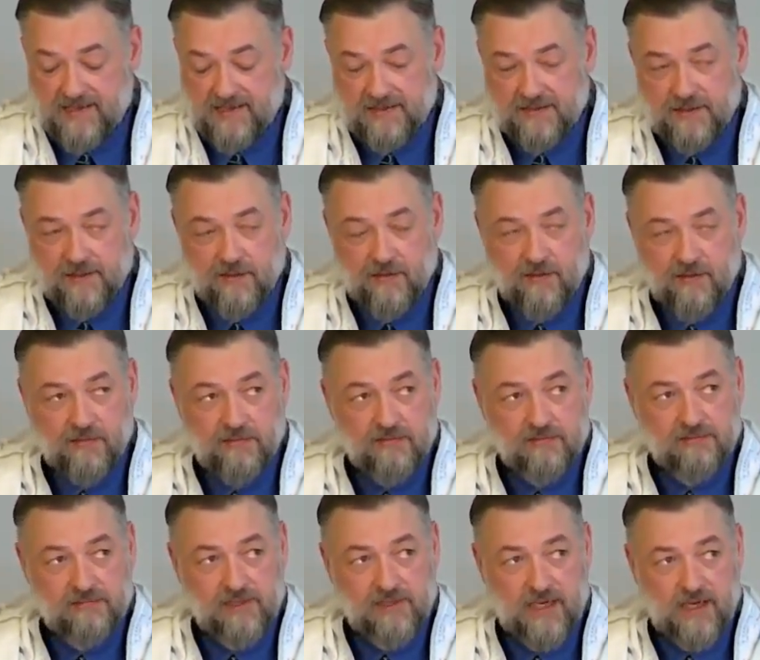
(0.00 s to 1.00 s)
So
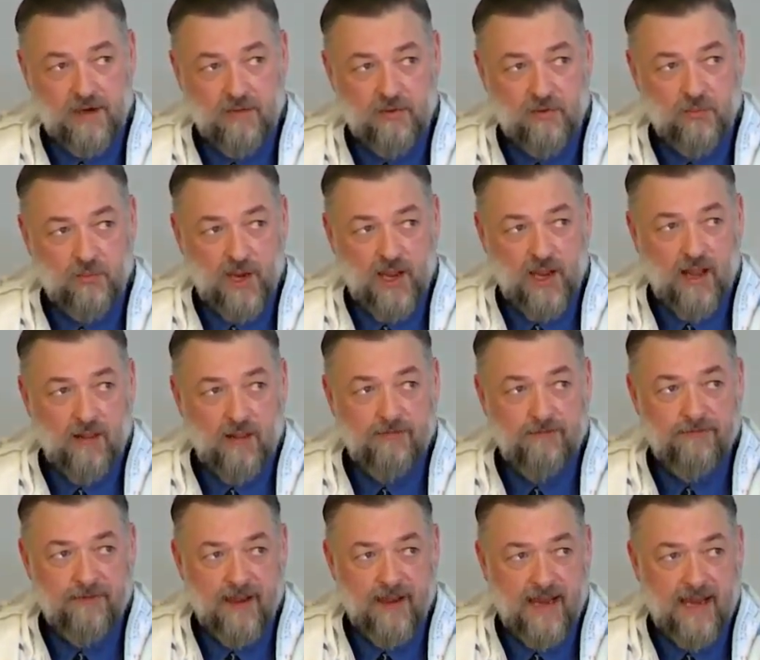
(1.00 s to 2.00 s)
you know, with wealth,
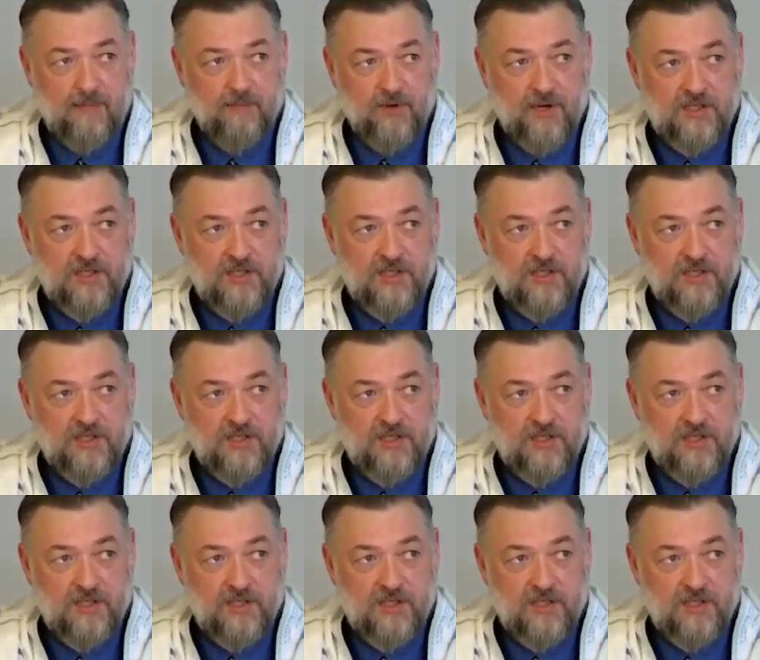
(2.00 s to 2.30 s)
fame,